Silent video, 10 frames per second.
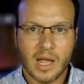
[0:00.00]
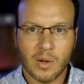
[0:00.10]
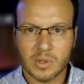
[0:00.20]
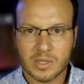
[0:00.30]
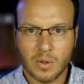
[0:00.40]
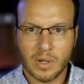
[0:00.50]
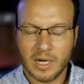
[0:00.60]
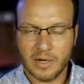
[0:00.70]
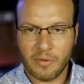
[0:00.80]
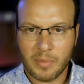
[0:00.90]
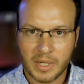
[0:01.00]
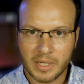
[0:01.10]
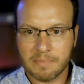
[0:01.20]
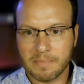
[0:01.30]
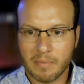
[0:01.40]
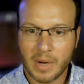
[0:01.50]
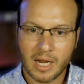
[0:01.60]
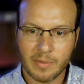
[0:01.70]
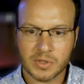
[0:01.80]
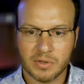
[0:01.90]
Hey, what's going on, everybody? My
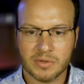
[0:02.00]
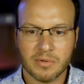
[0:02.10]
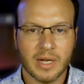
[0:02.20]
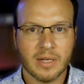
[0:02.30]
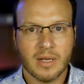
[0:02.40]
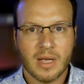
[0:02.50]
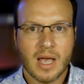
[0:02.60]
name is Chris Ray.